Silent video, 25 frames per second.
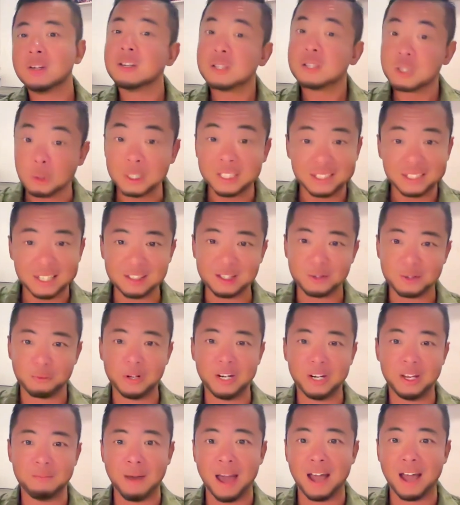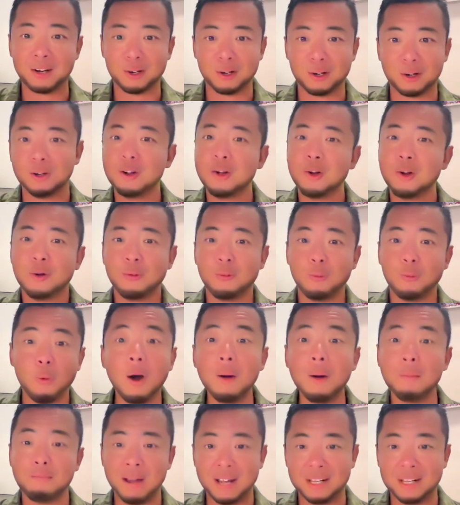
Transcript: So it doesn't really matter what